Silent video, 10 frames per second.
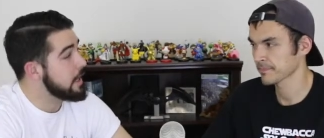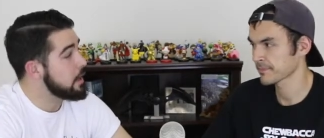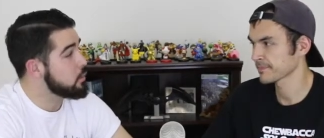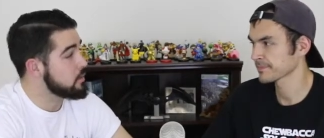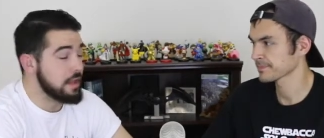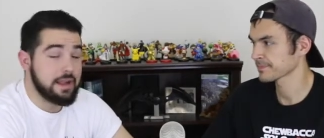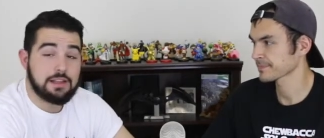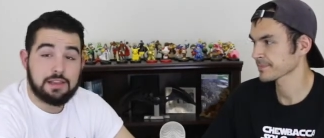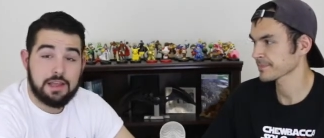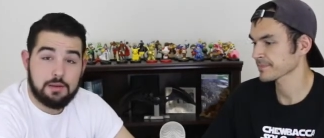Speaker 1: it was
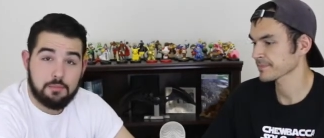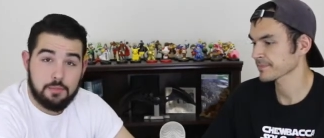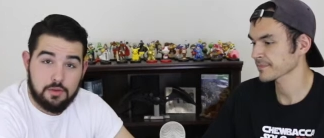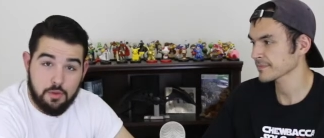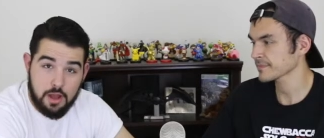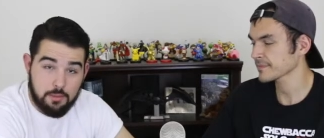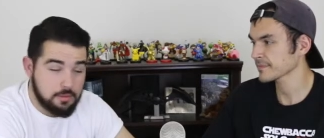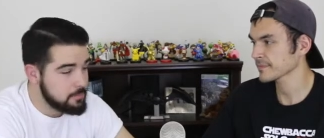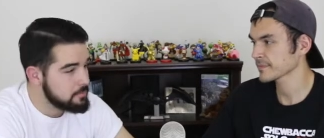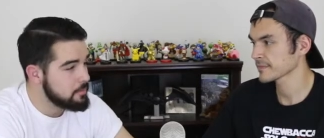like Les
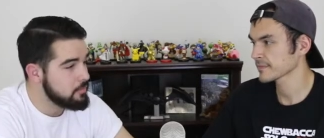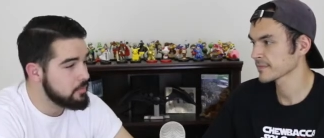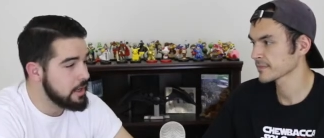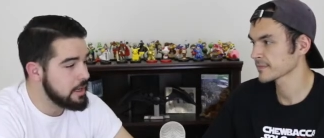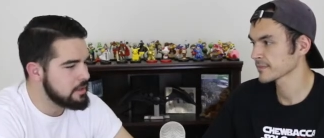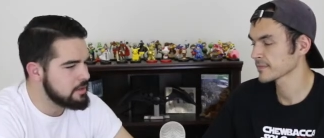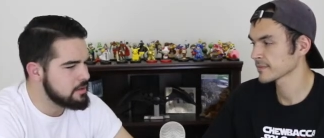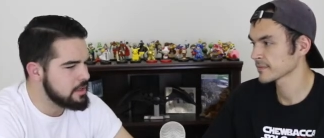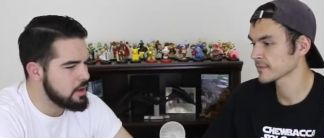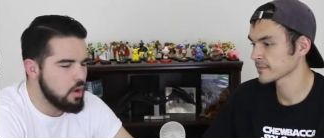Misérables. They
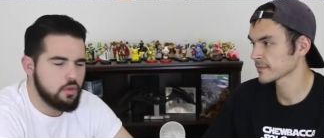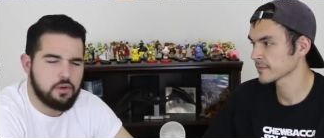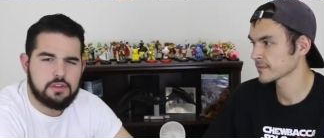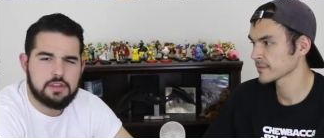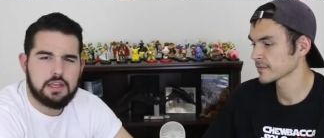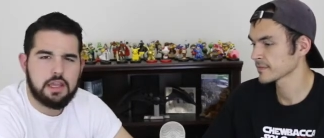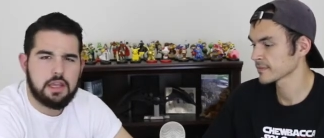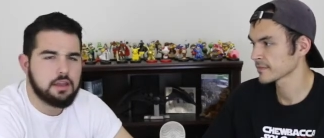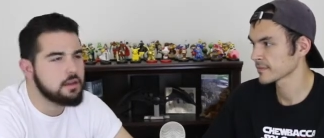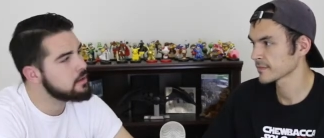did all their
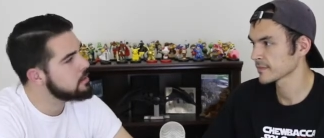singing.